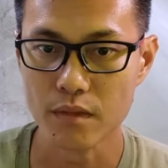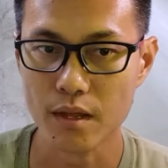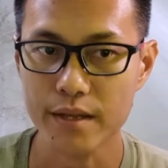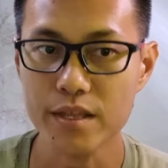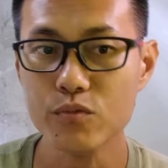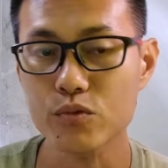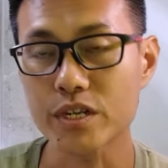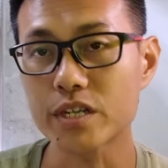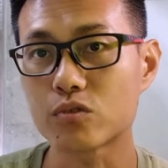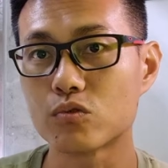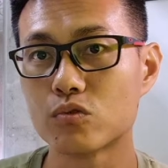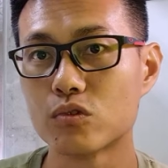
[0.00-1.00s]
I think we need
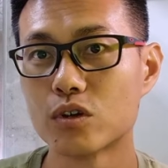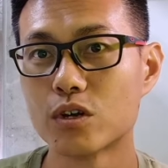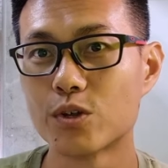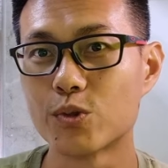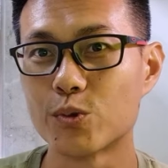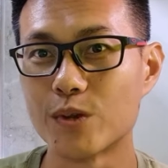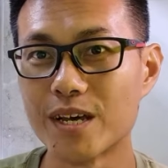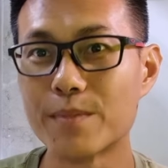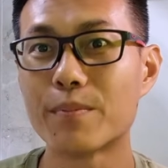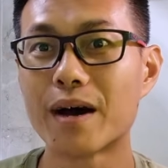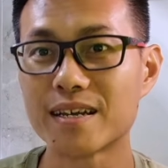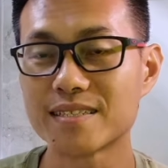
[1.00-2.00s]
to learn
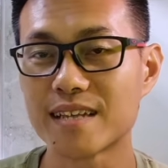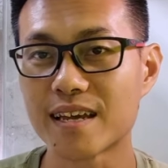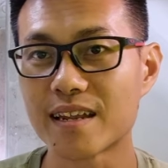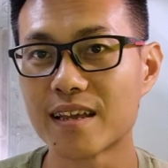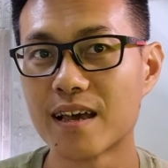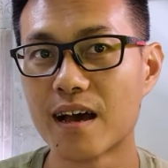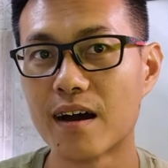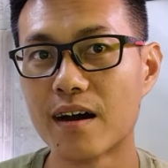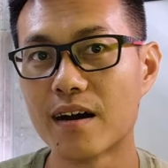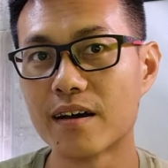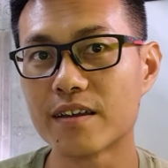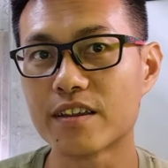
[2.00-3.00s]
past that.
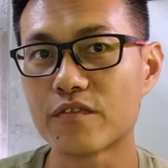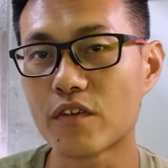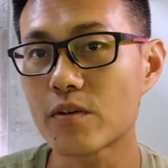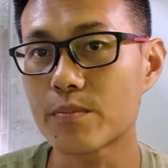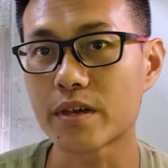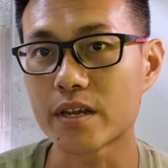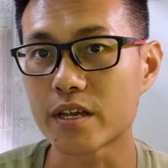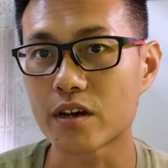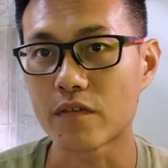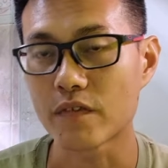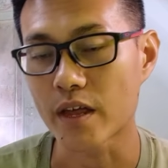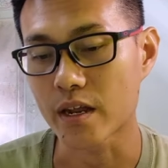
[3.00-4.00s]
In the very beginning
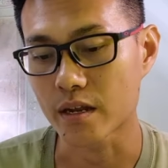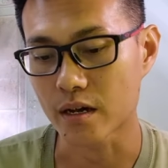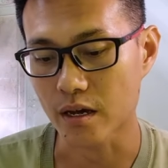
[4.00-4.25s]
of that,